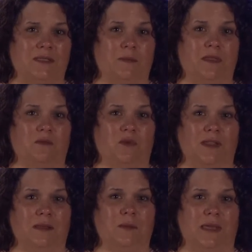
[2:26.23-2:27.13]
something
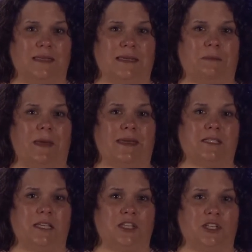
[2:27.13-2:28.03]
really big to get my
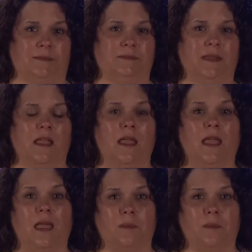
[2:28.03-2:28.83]
attention,